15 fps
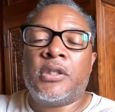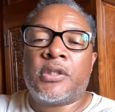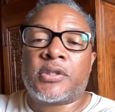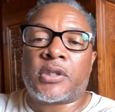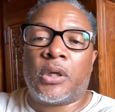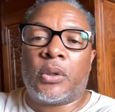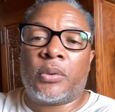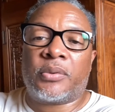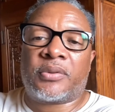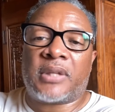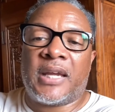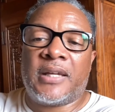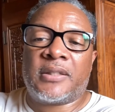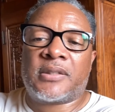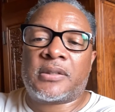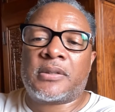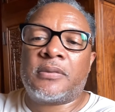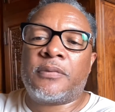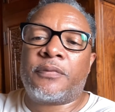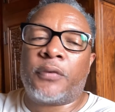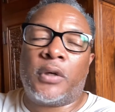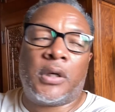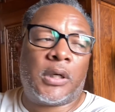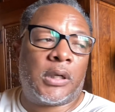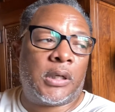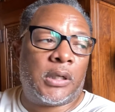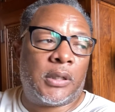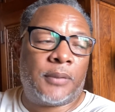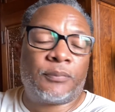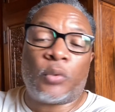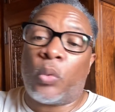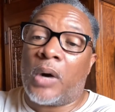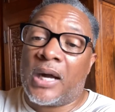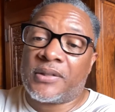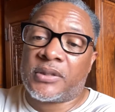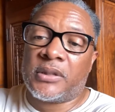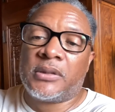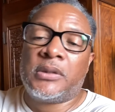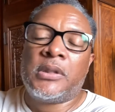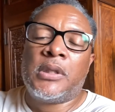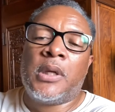So thanks for watching.